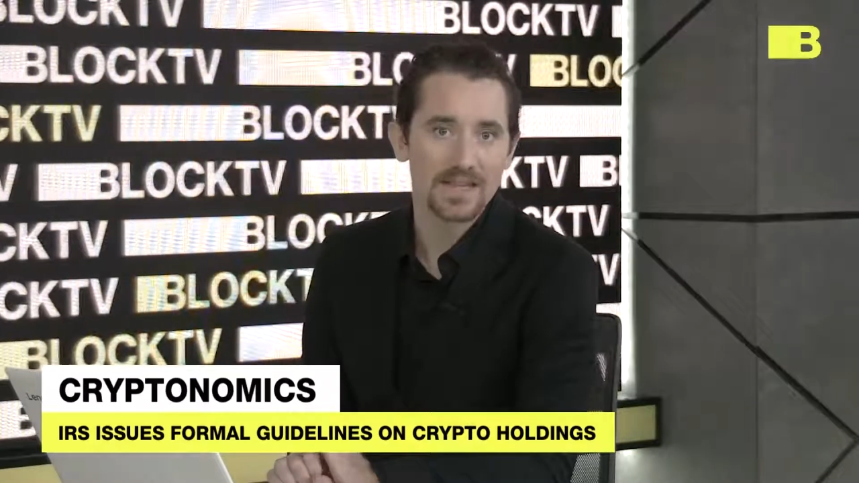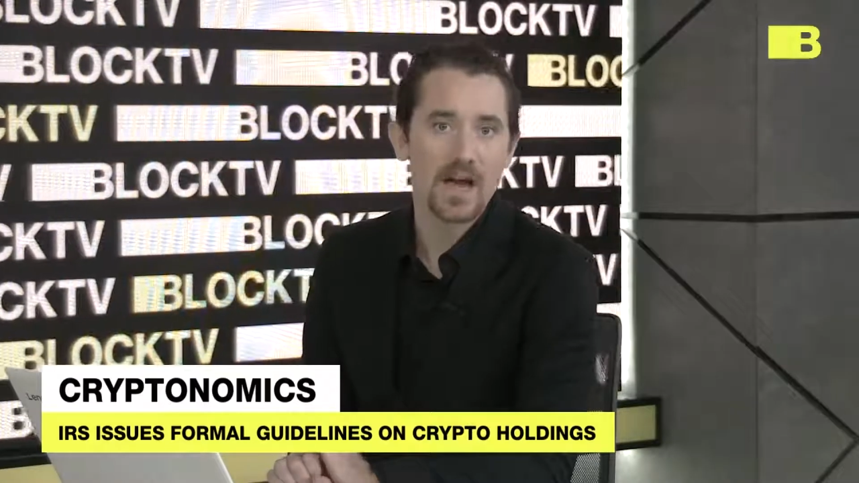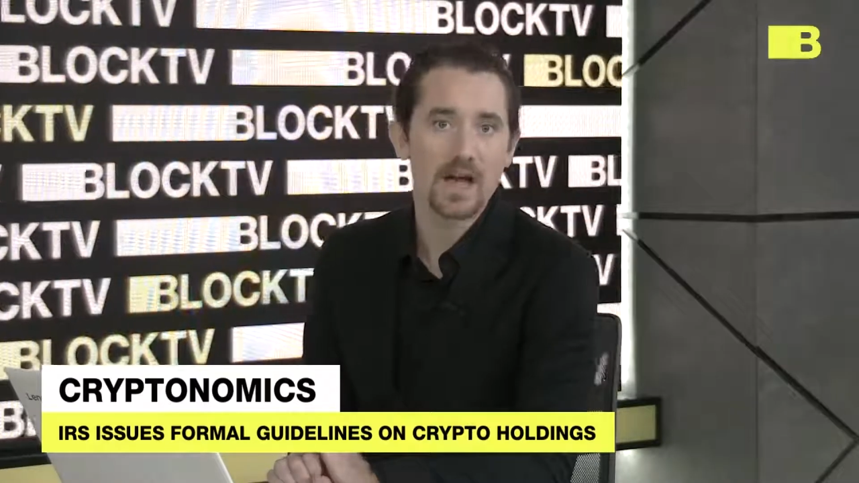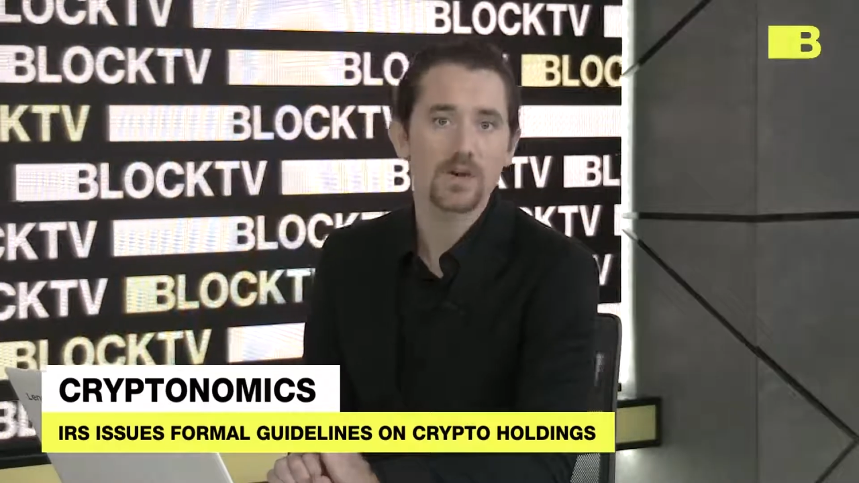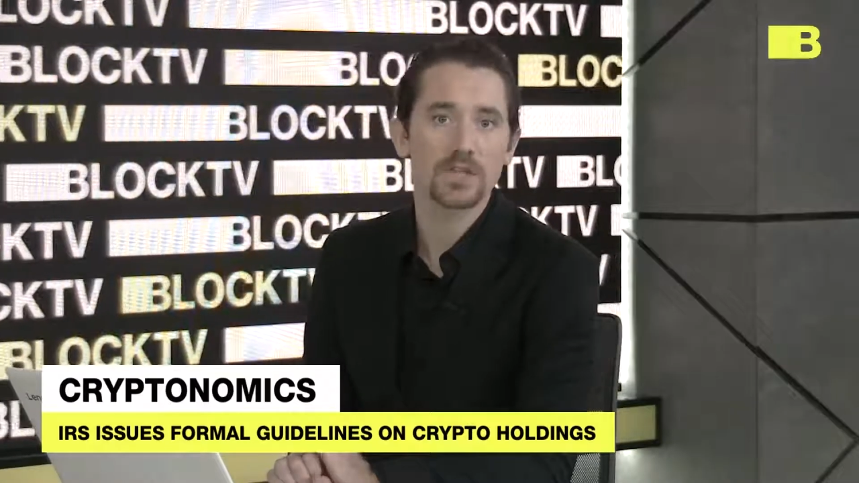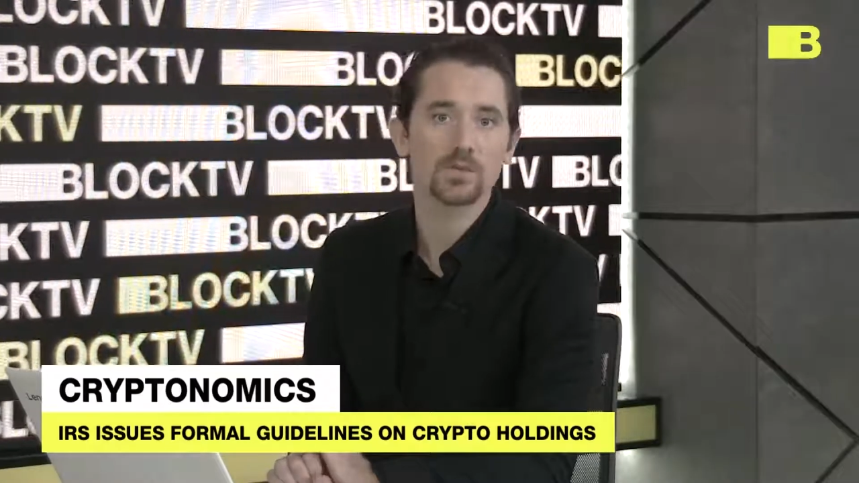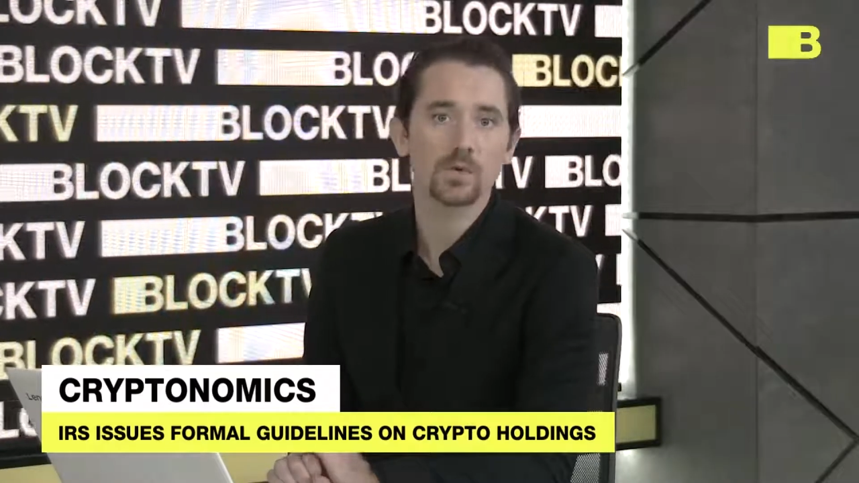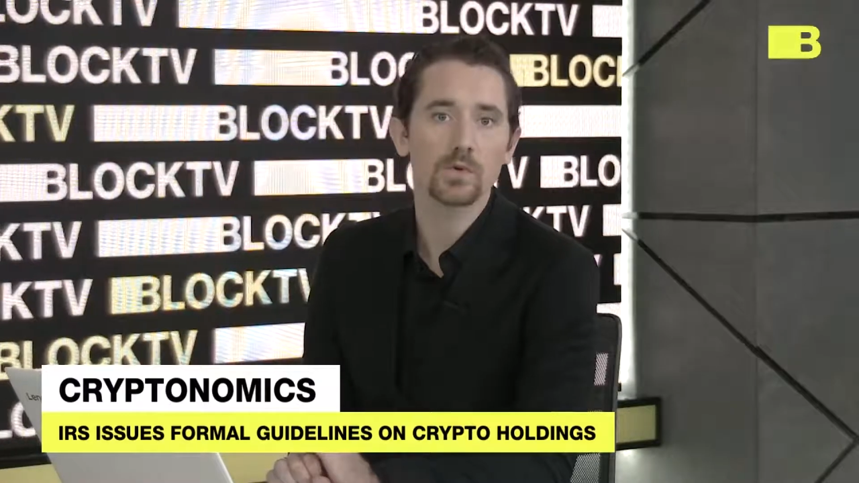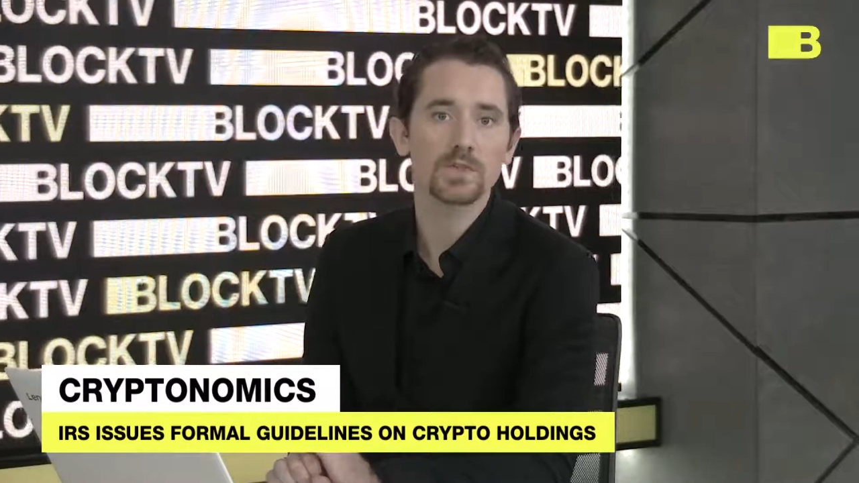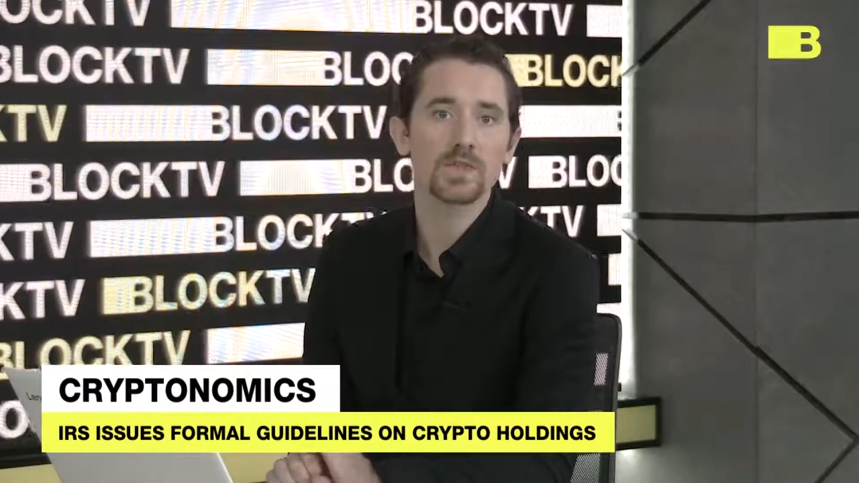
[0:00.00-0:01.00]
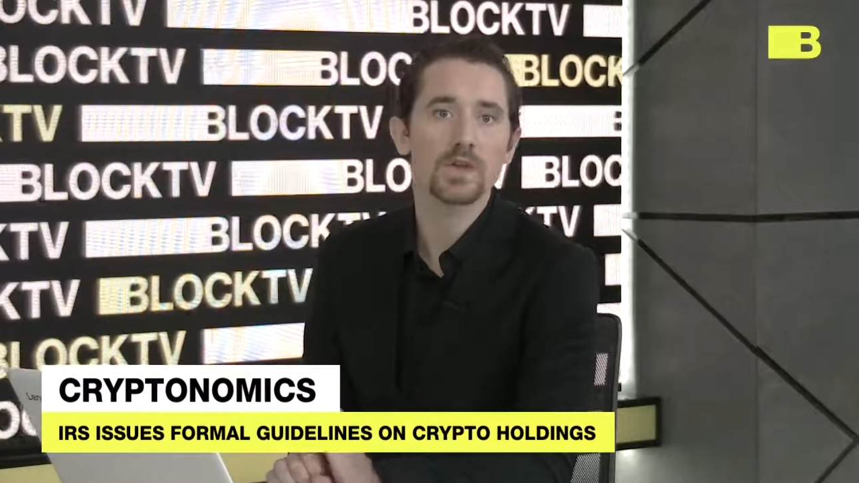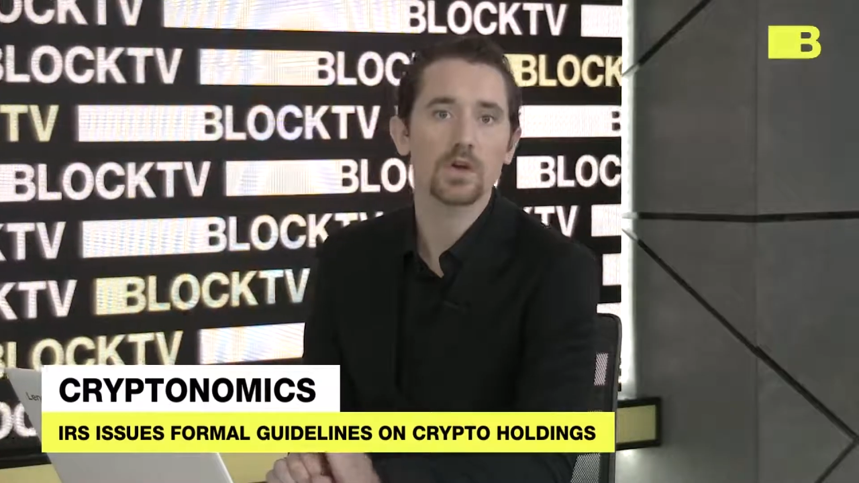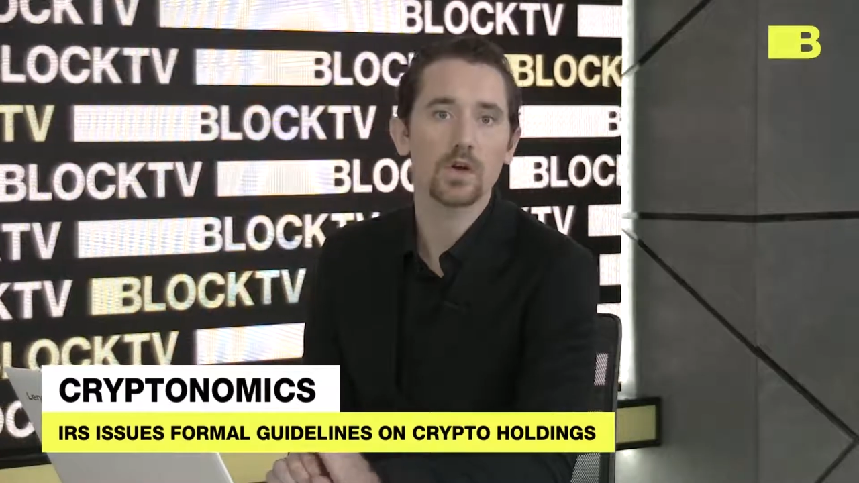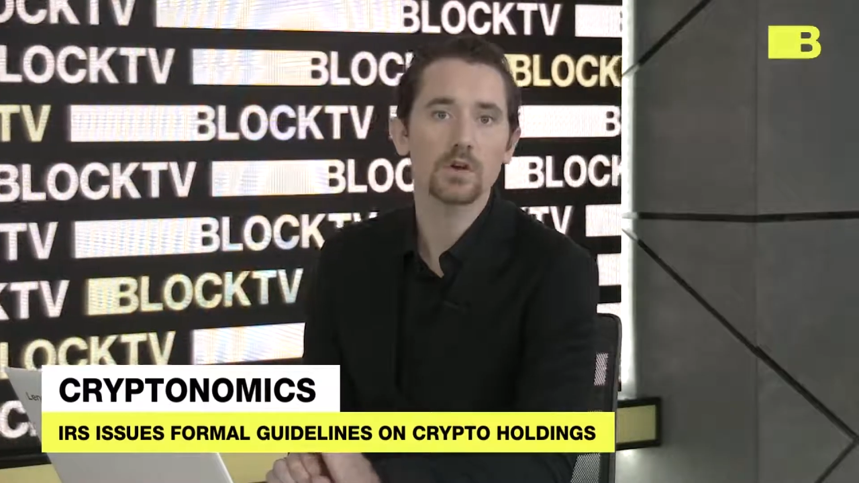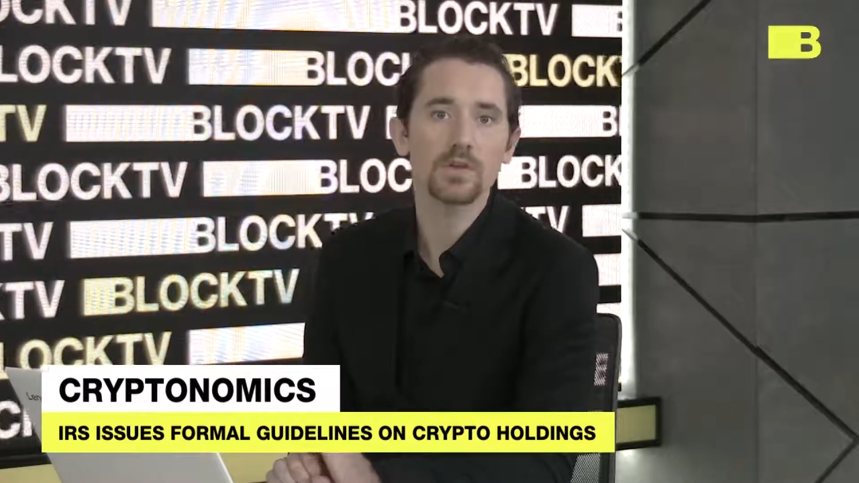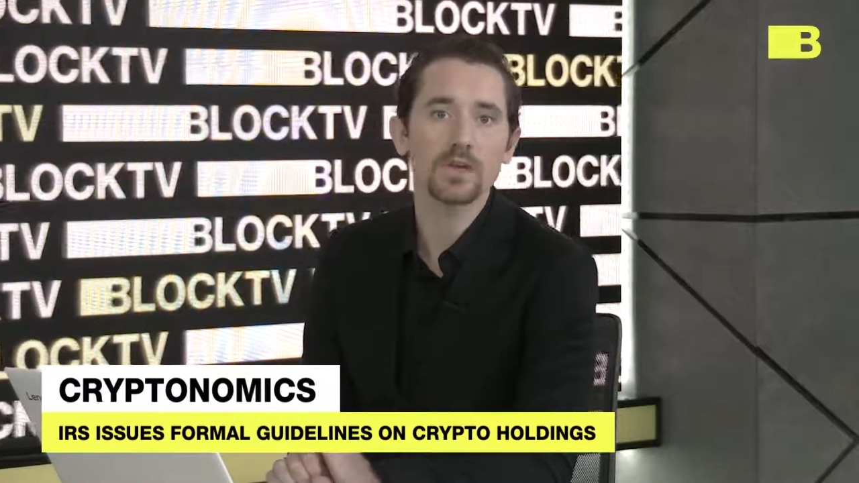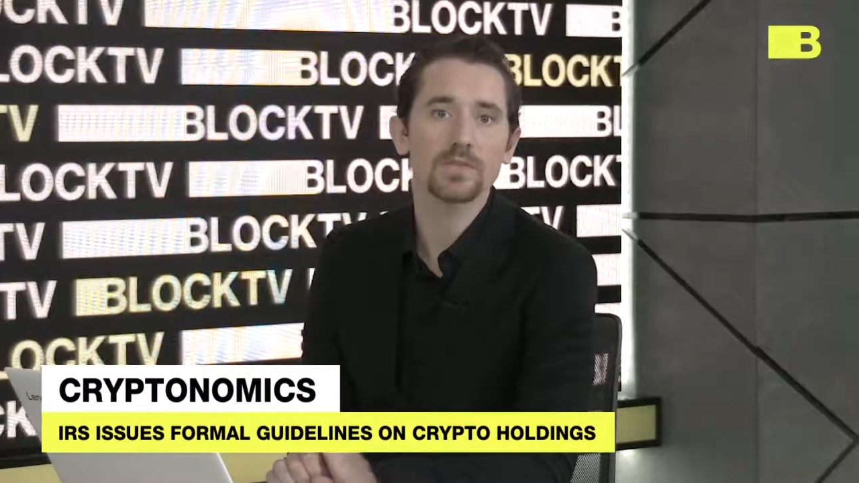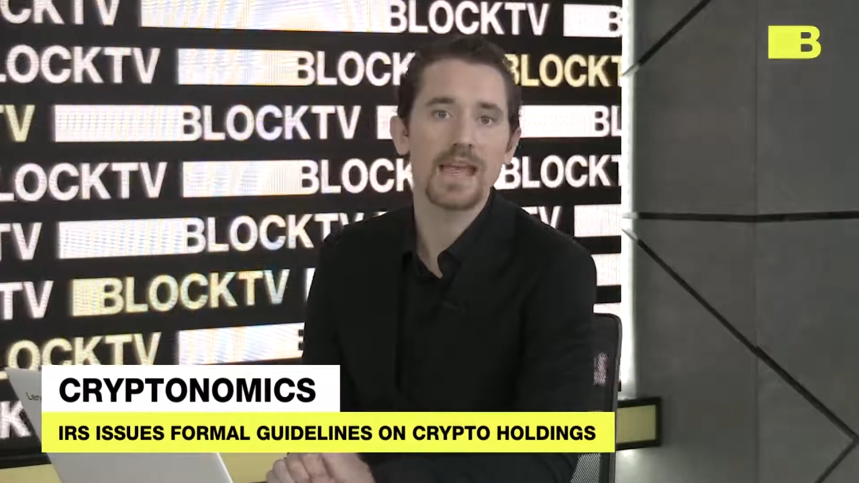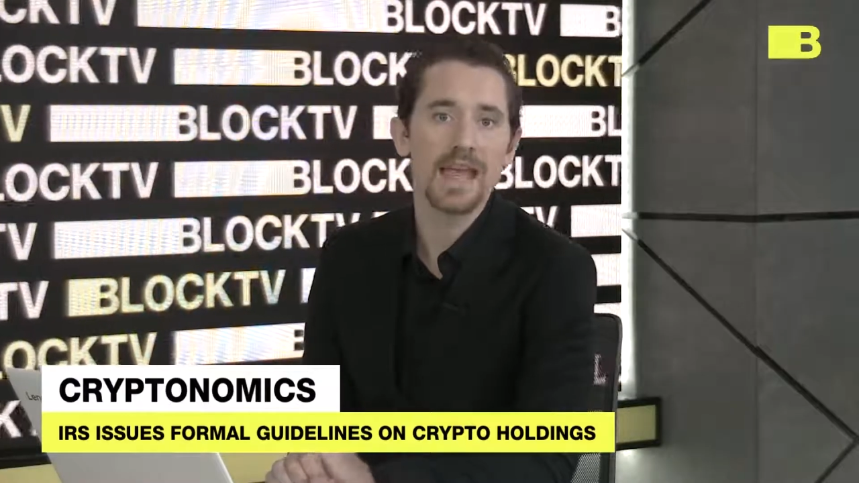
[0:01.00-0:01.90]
the IRS rules that the occurrence of an